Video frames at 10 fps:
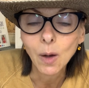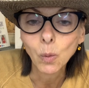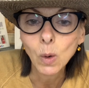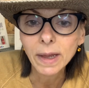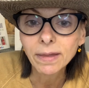
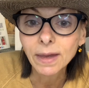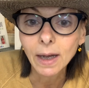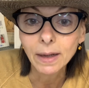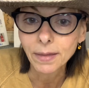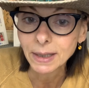with
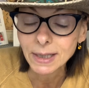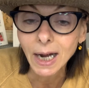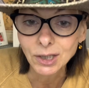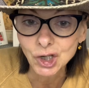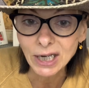the
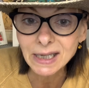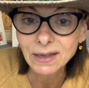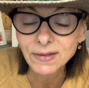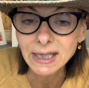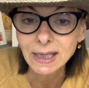
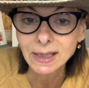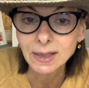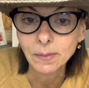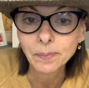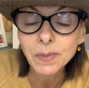digestive
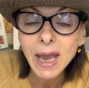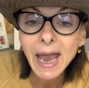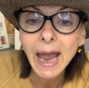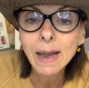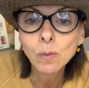system
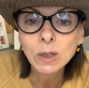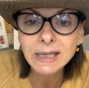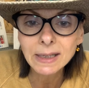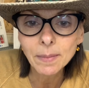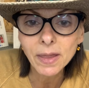and with
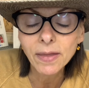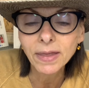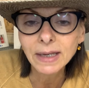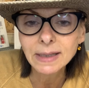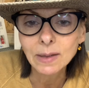some of the
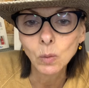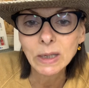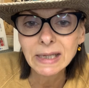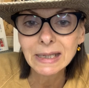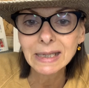things that
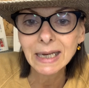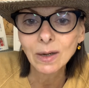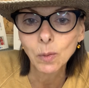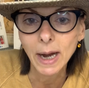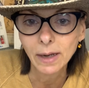we see
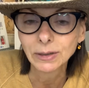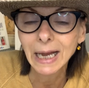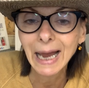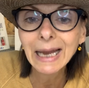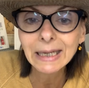around
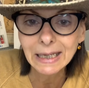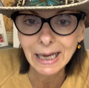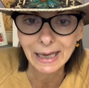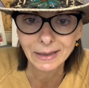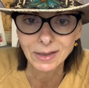any
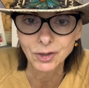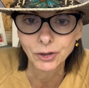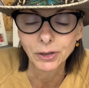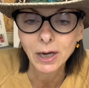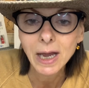
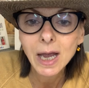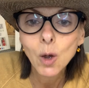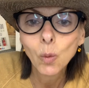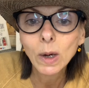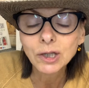cancer,
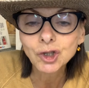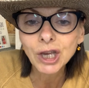which